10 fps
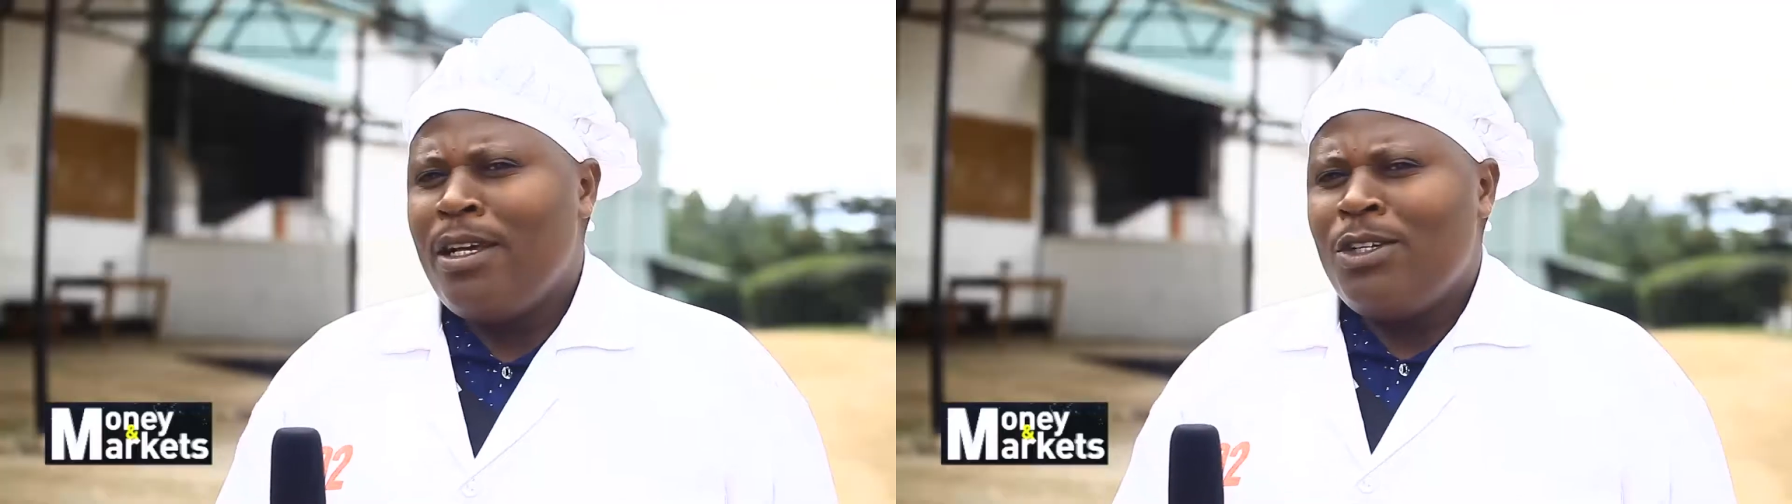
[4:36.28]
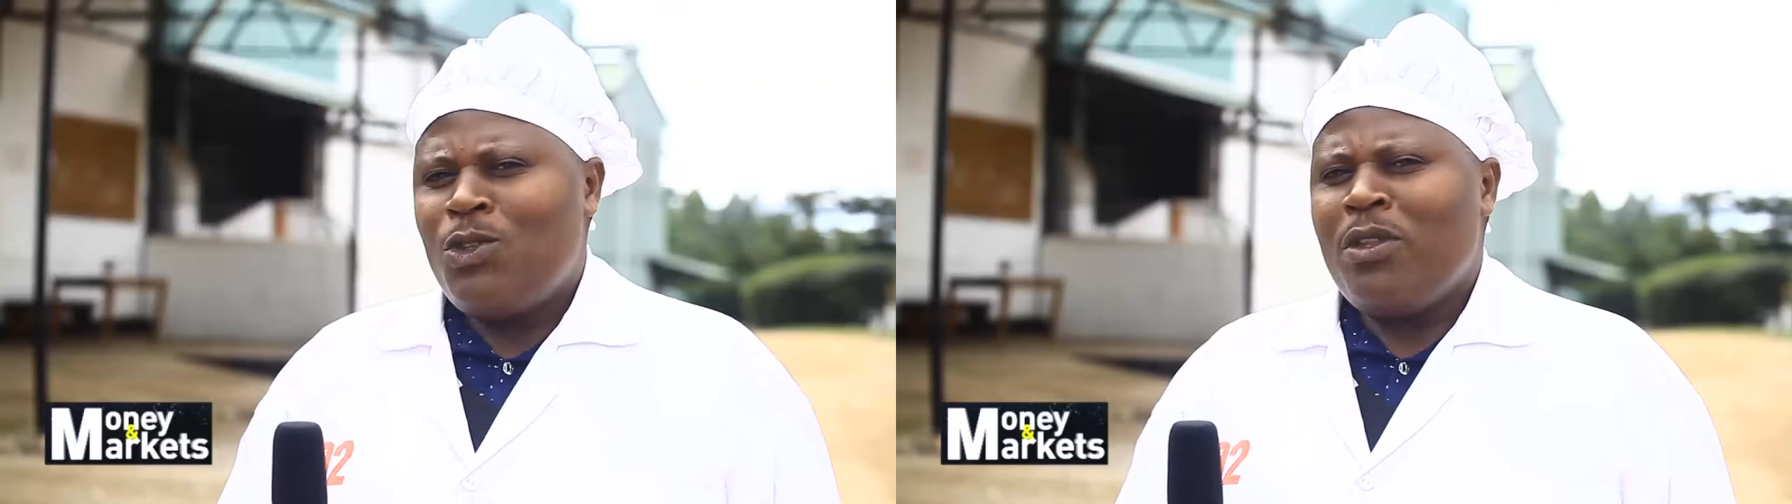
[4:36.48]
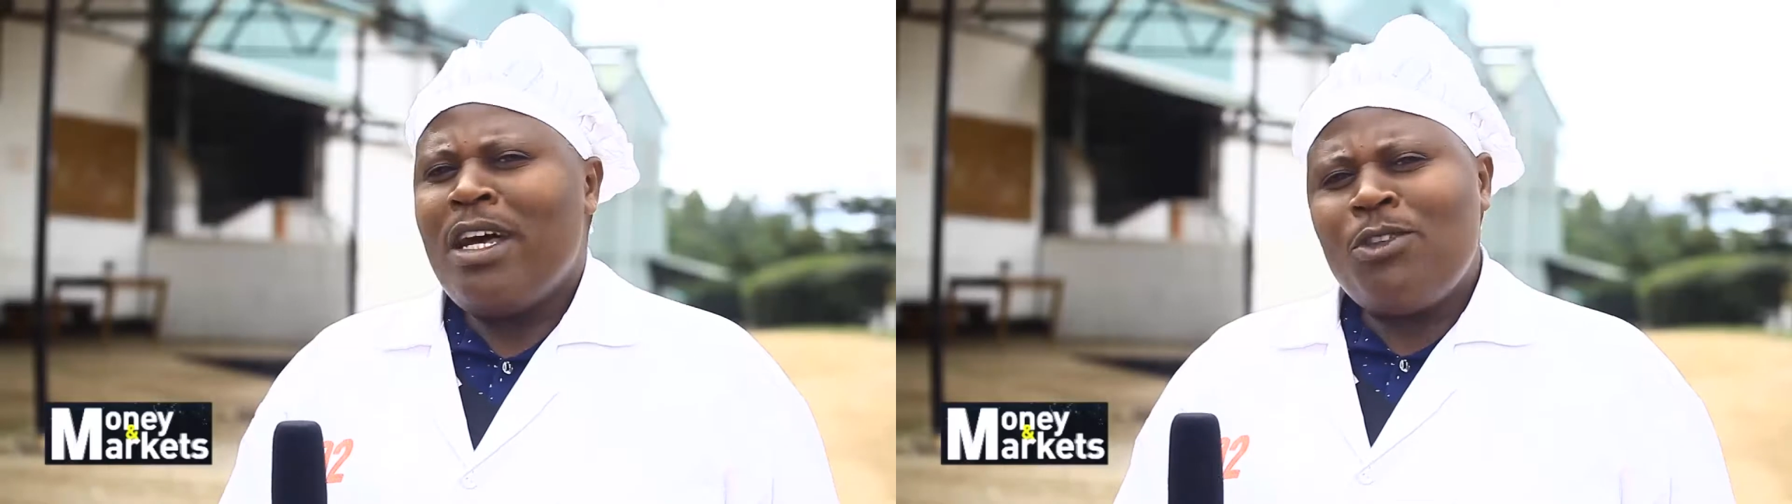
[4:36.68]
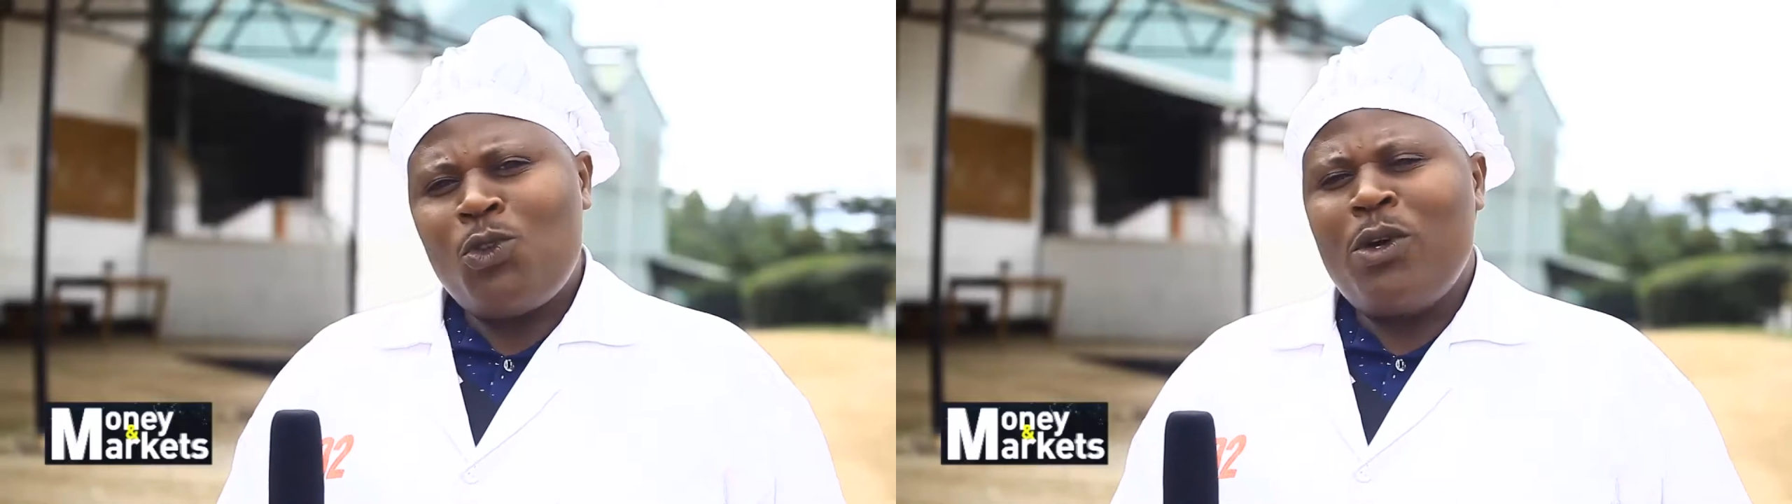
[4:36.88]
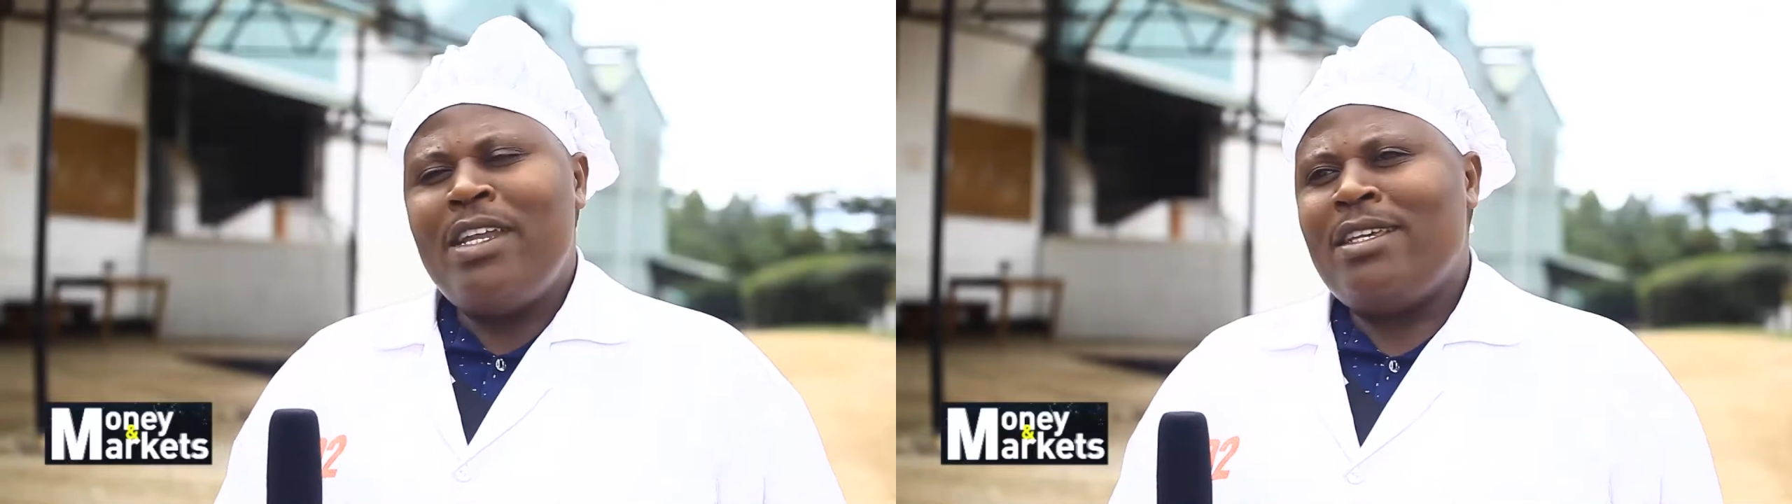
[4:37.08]
So that
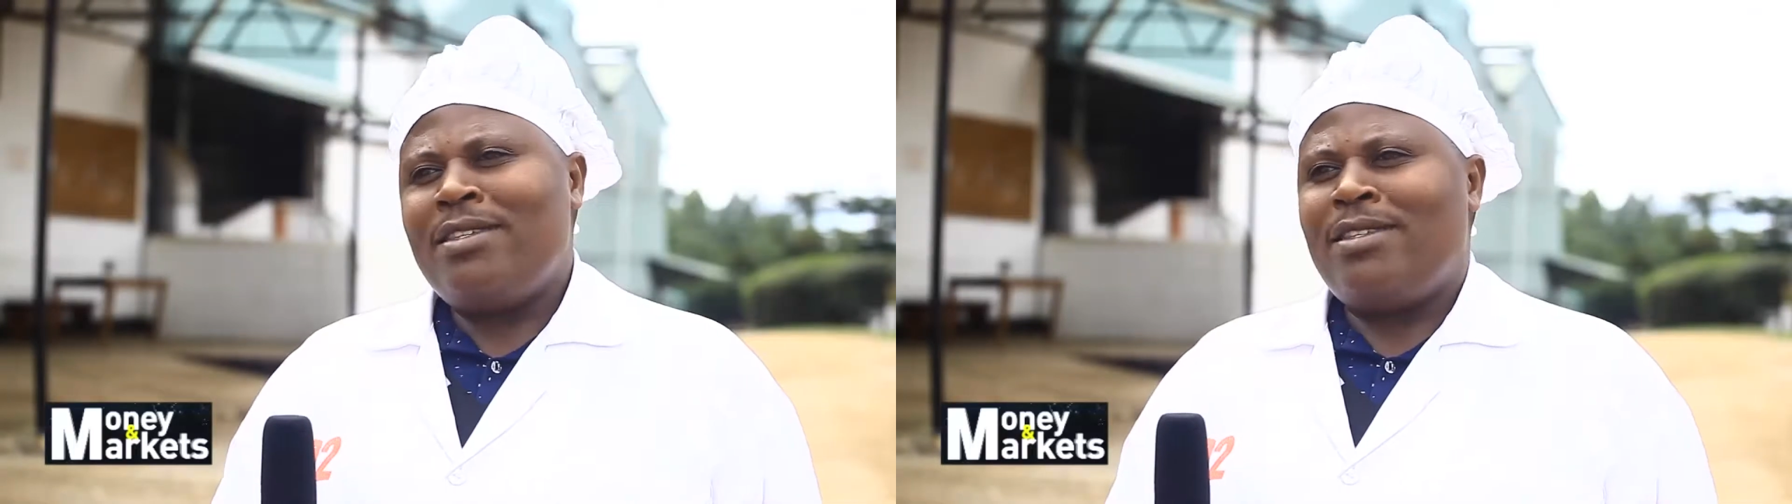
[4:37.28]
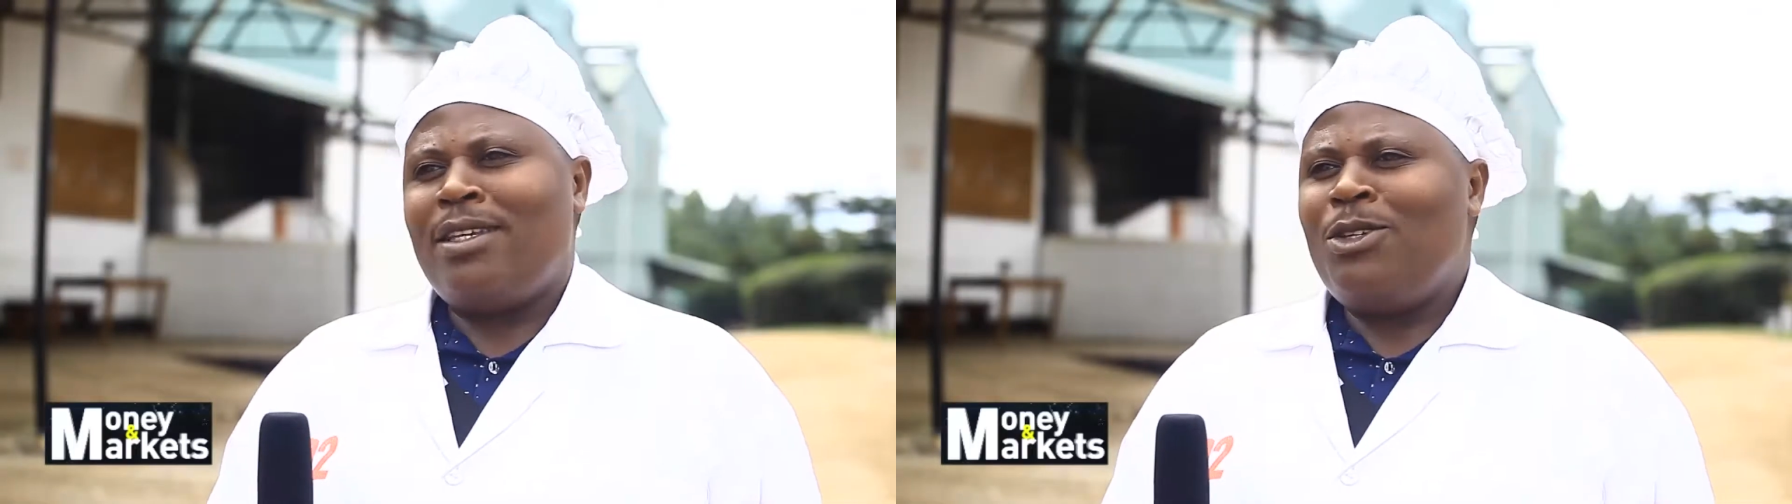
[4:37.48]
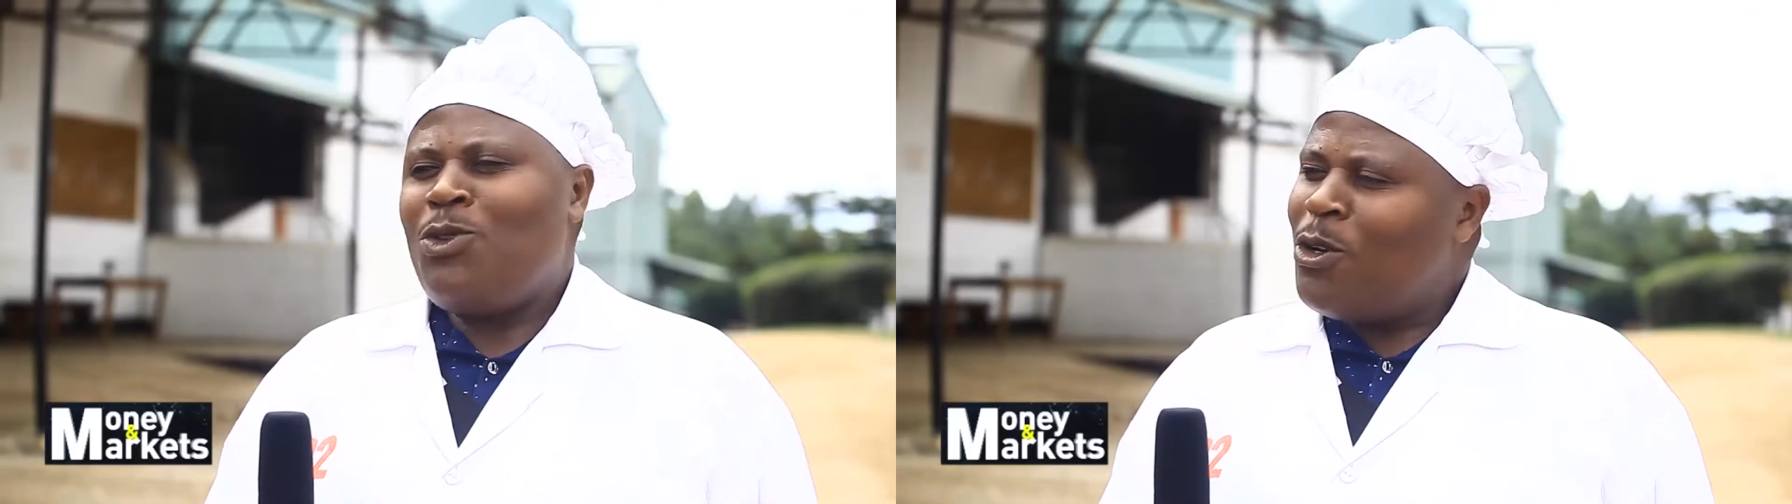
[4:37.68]
sawdust is